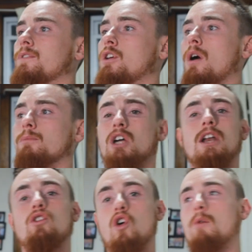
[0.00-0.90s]
you know, I'm trying
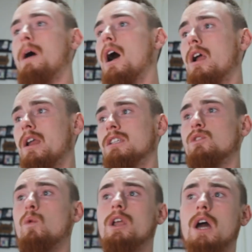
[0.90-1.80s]
to grow my
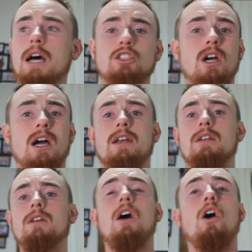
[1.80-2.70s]
audience and whatnot, and trying
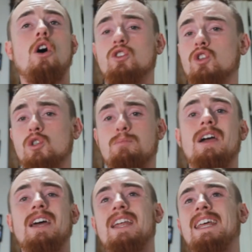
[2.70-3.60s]
to also
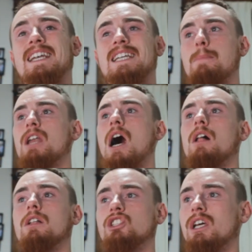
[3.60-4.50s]
spread any type of knowledge.